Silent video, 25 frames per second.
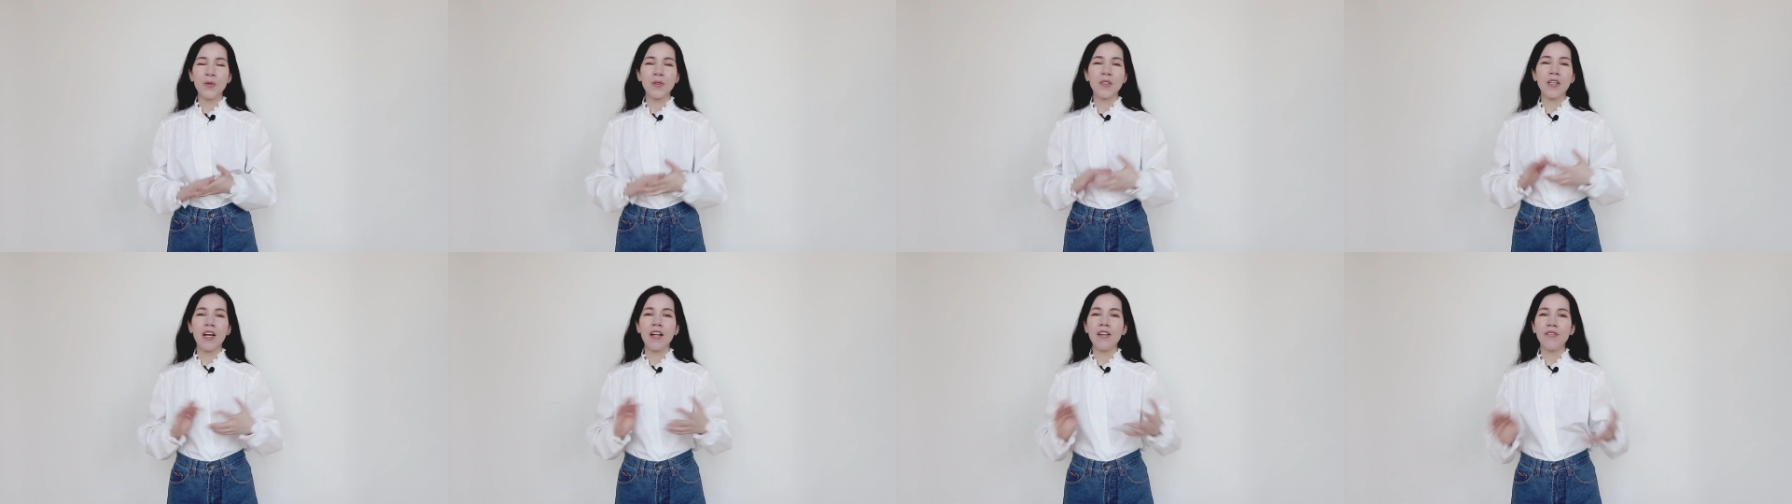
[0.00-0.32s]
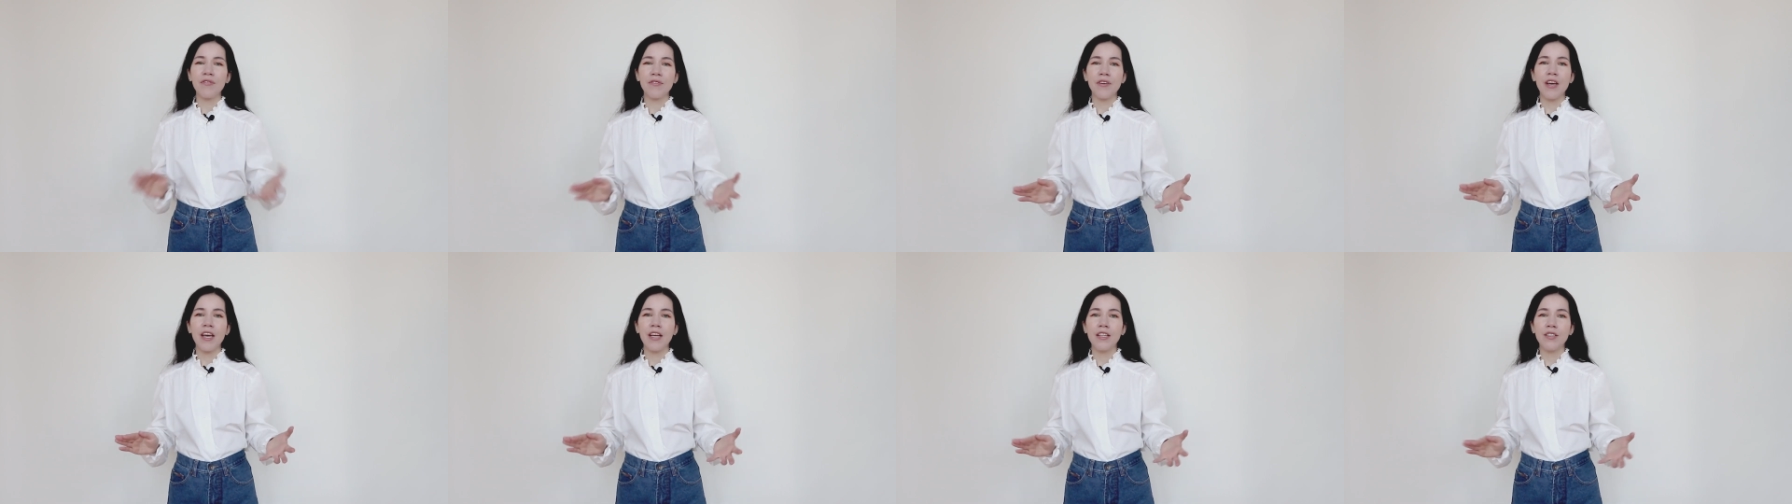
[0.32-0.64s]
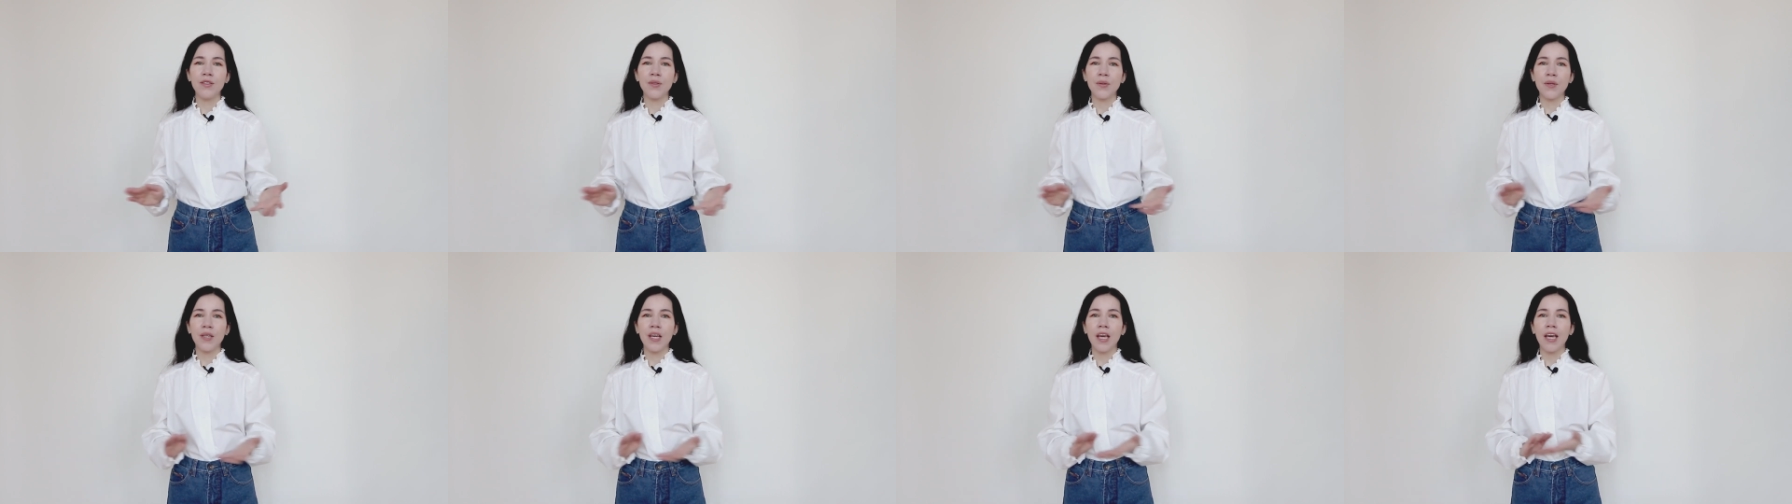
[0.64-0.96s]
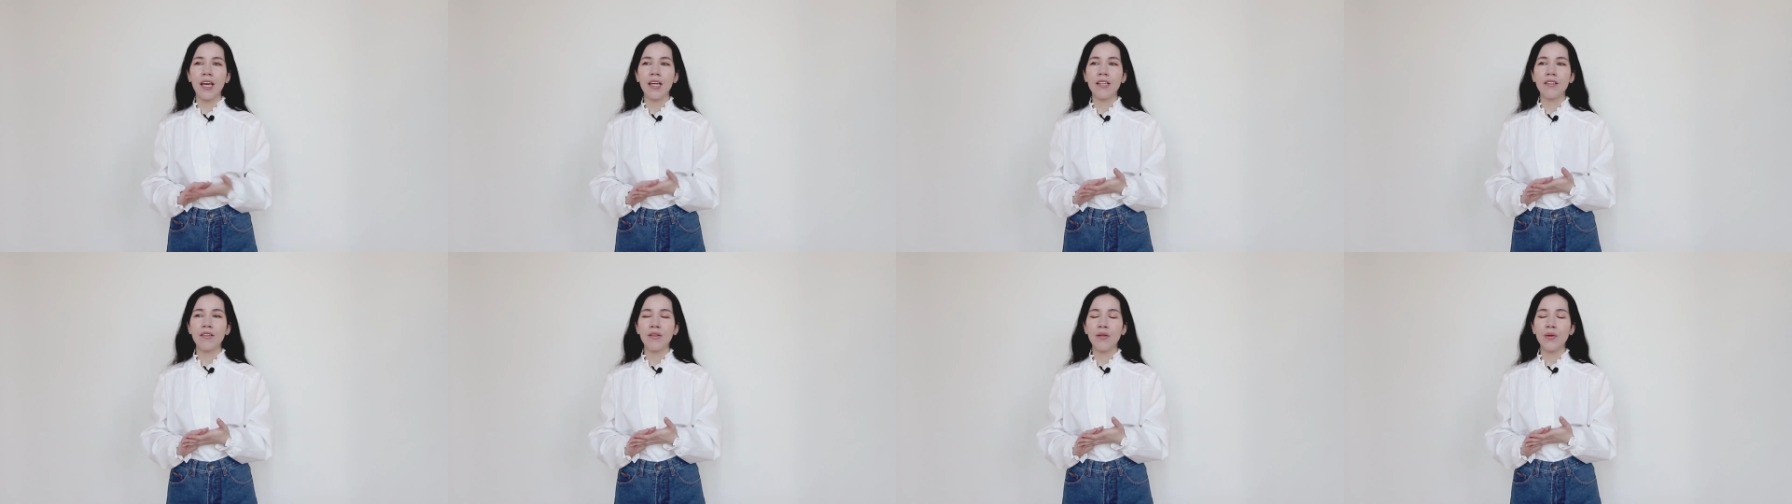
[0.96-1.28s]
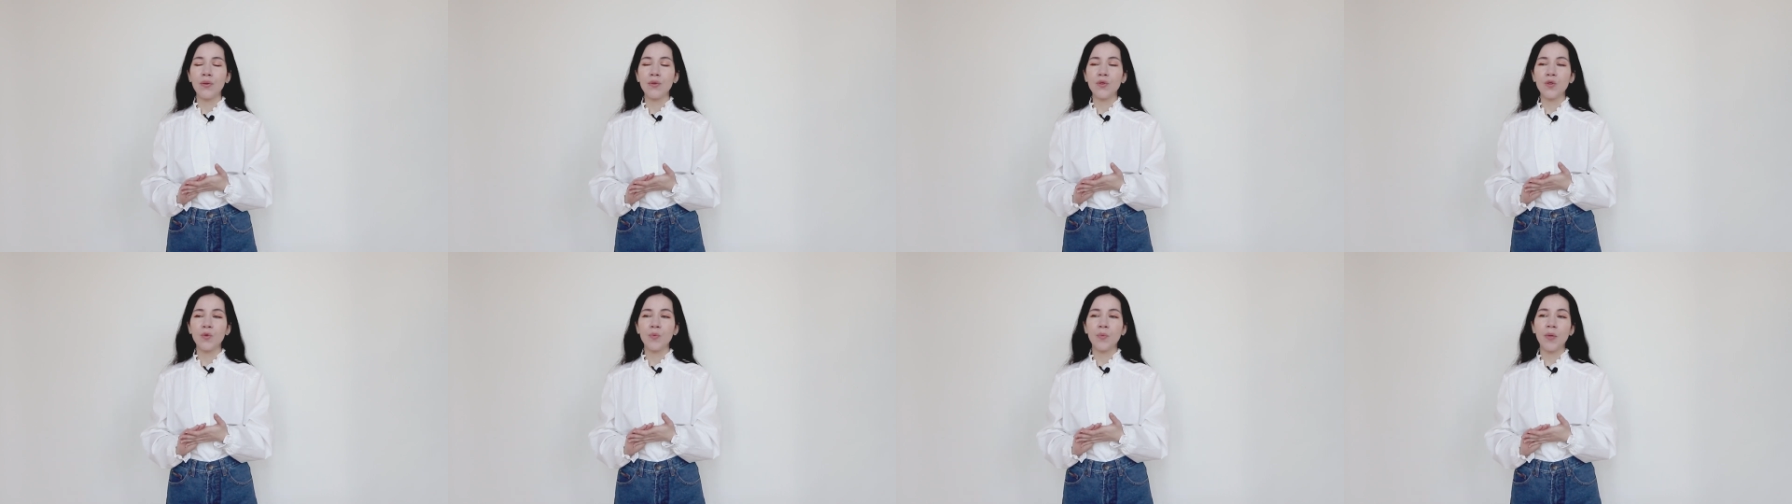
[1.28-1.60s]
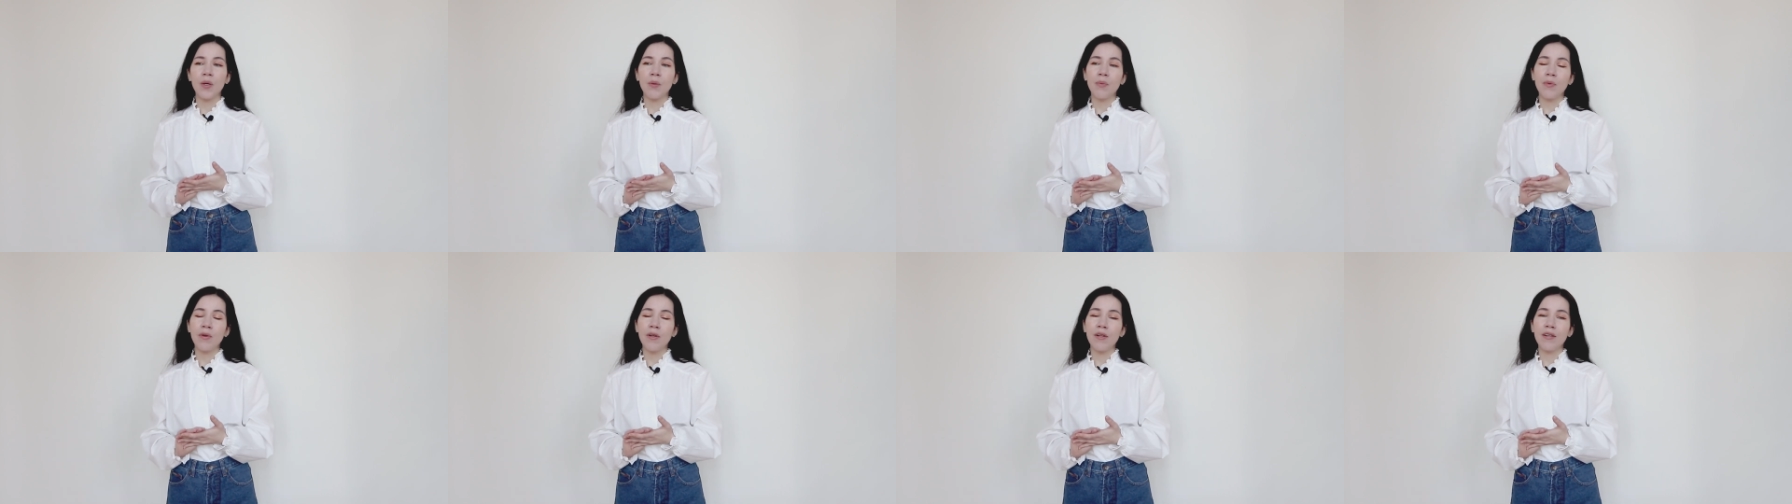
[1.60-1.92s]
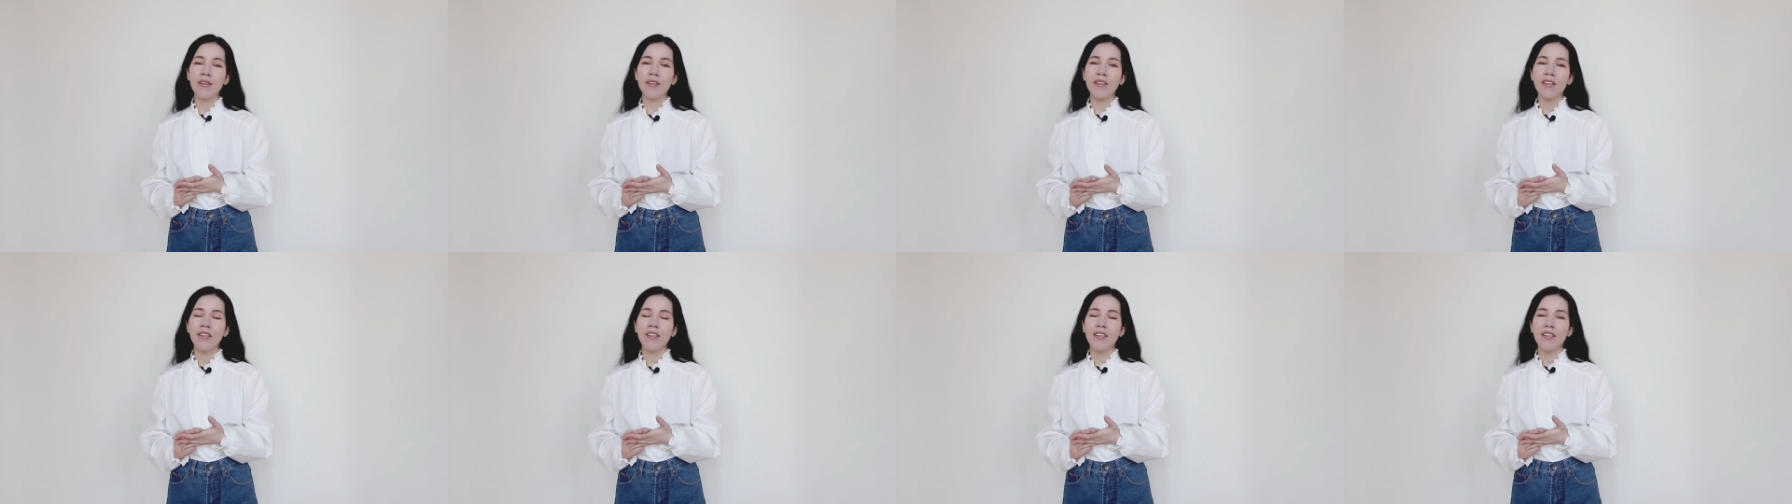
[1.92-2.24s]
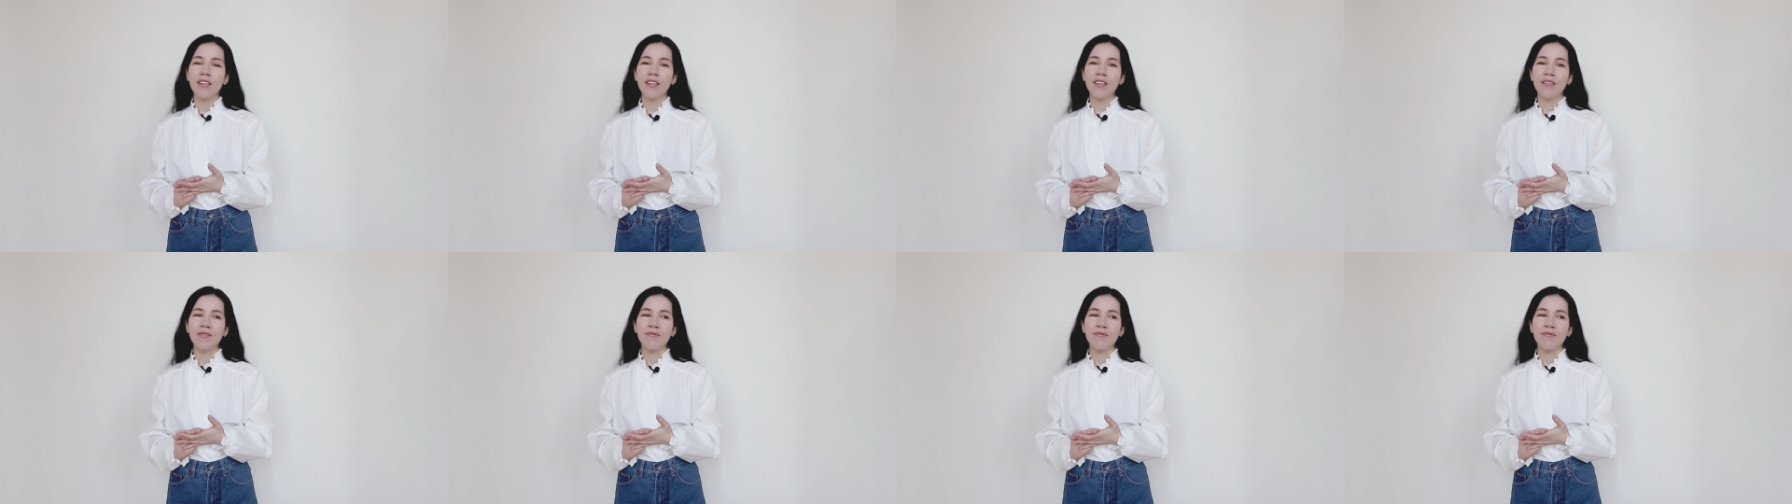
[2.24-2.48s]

self-educate, those people